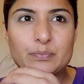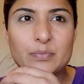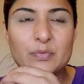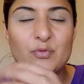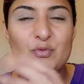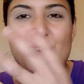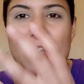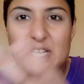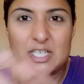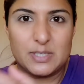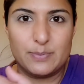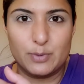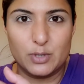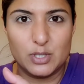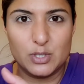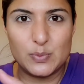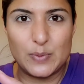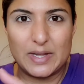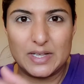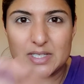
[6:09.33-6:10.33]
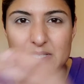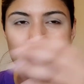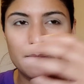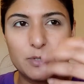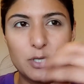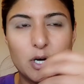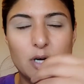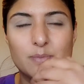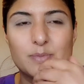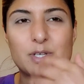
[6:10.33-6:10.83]
flexible as well at the same
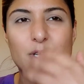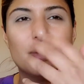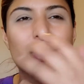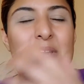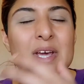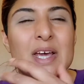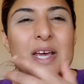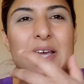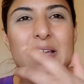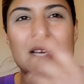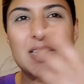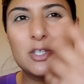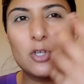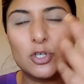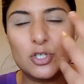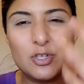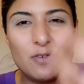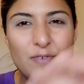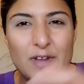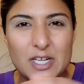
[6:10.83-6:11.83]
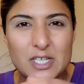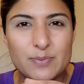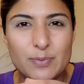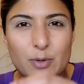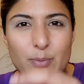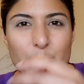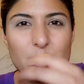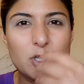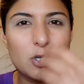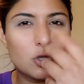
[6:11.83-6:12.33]
time. So it's not too
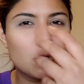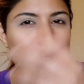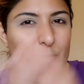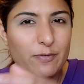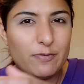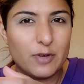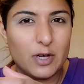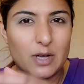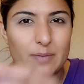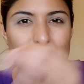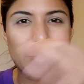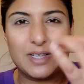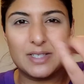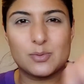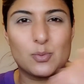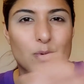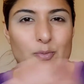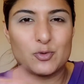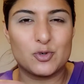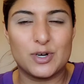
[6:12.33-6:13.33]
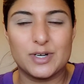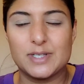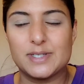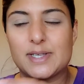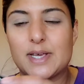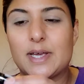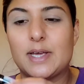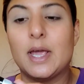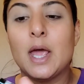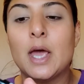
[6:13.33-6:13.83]
flexible but not too firm, that's what I'm trying to
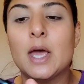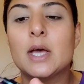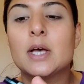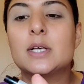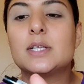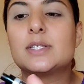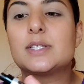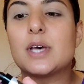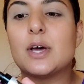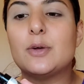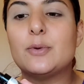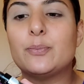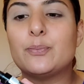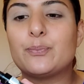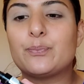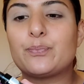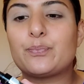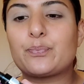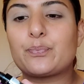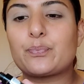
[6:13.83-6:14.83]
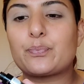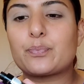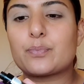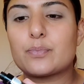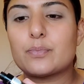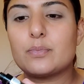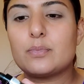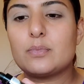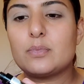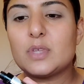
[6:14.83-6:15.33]
say. So
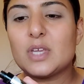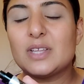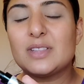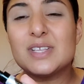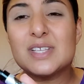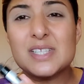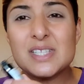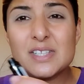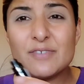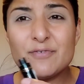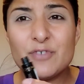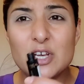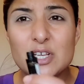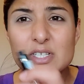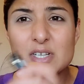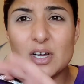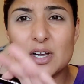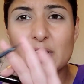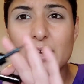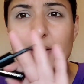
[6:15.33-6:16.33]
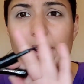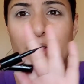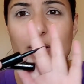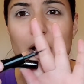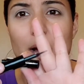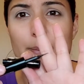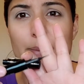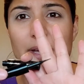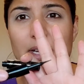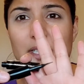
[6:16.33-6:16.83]
this is the first eyeliner that
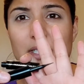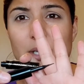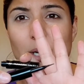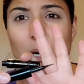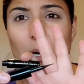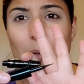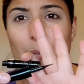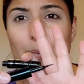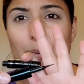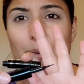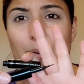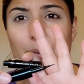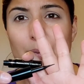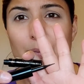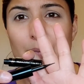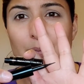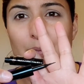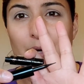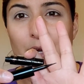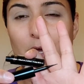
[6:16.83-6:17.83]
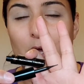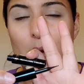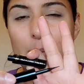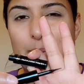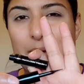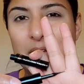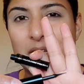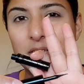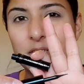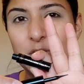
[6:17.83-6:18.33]
I picked up when I got
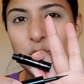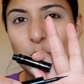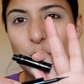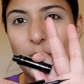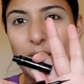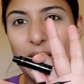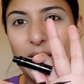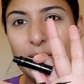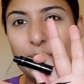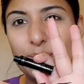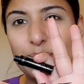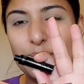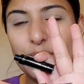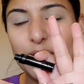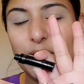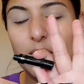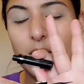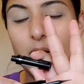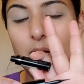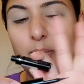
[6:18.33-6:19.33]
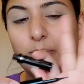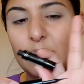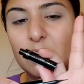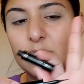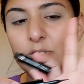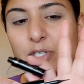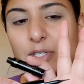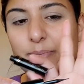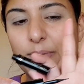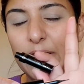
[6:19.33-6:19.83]
back into it,
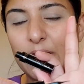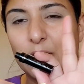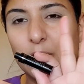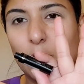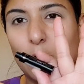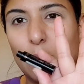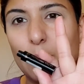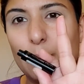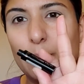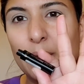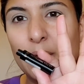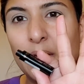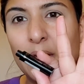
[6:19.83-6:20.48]
into the makeup,